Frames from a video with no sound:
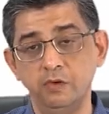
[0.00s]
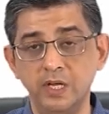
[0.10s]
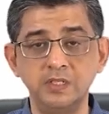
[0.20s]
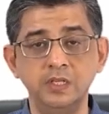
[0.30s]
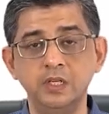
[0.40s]

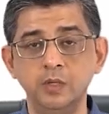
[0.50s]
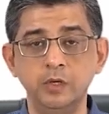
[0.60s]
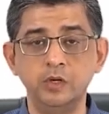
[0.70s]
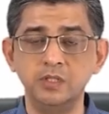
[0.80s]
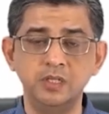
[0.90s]
Why single?
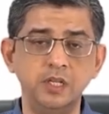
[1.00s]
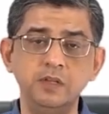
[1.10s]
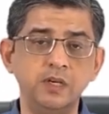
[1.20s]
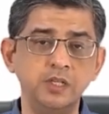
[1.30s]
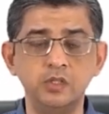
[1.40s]
Because
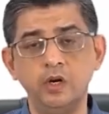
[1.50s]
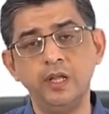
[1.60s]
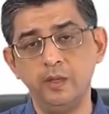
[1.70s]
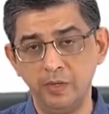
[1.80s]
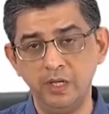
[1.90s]
T1 is not
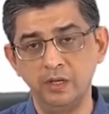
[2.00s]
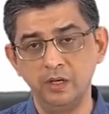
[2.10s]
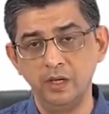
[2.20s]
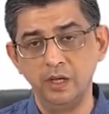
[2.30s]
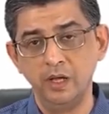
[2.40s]
happening.
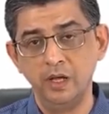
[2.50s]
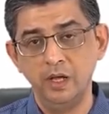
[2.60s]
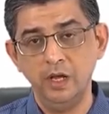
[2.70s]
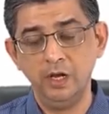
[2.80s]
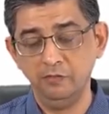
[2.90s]

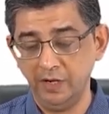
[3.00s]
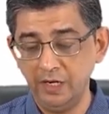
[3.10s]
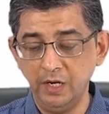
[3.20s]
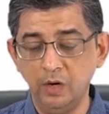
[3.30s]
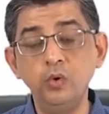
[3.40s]
And why
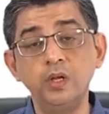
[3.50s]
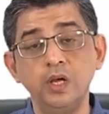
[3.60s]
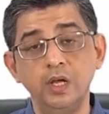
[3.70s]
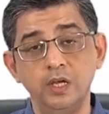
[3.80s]
loud